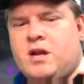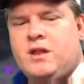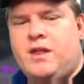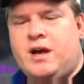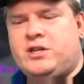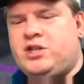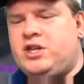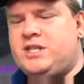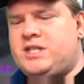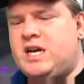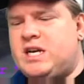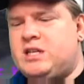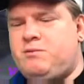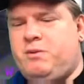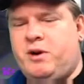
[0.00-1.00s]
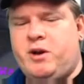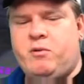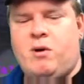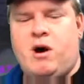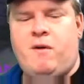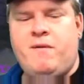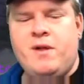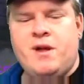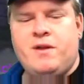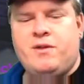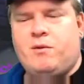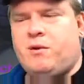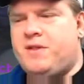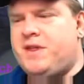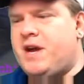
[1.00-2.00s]
Now, she stands pretty well. The
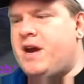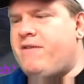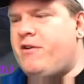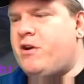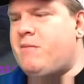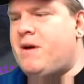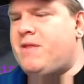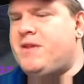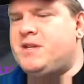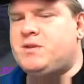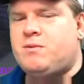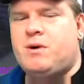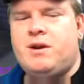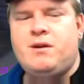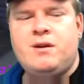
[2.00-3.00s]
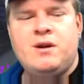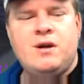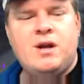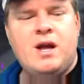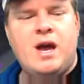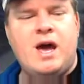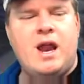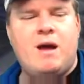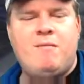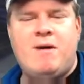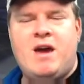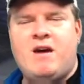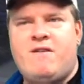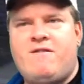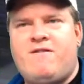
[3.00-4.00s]
one thing I've heard about this one, and I may
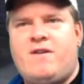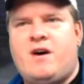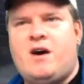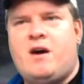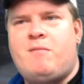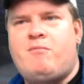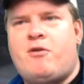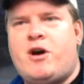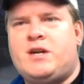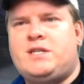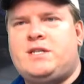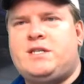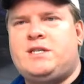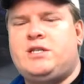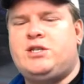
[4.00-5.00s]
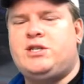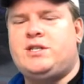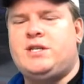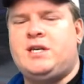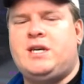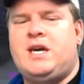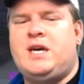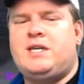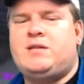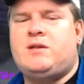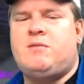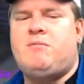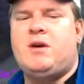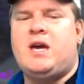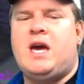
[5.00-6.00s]
have brought, just in case,
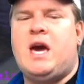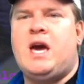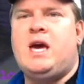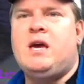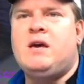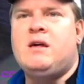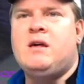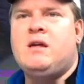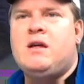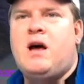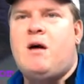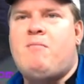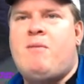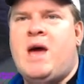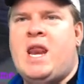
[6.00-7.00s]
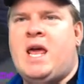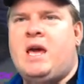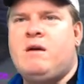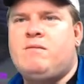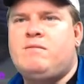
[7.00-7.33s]
the big guy, a penny.